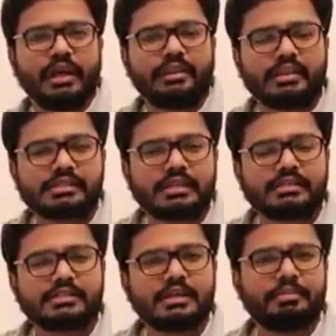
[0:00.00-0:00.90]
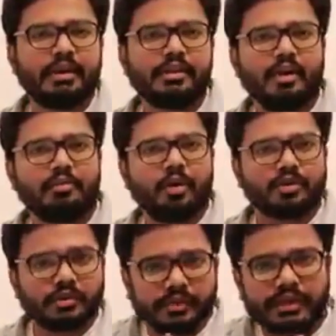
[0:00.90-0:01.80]
In the sense, depending
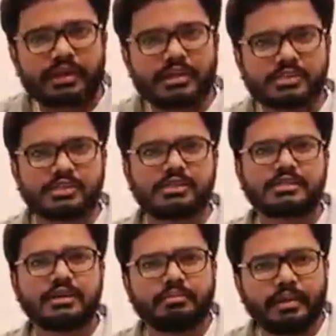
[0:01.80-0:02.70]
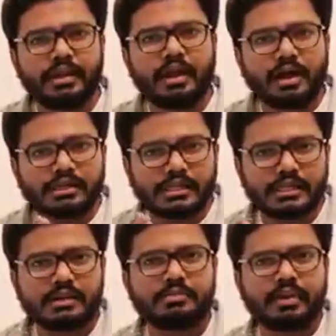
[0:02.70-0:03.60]
upon the variations in mean
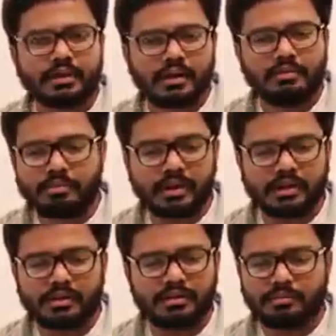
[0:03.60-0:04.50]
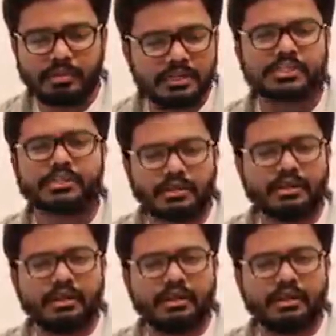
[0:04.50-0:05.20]
arterial uh, pre uh, pressure,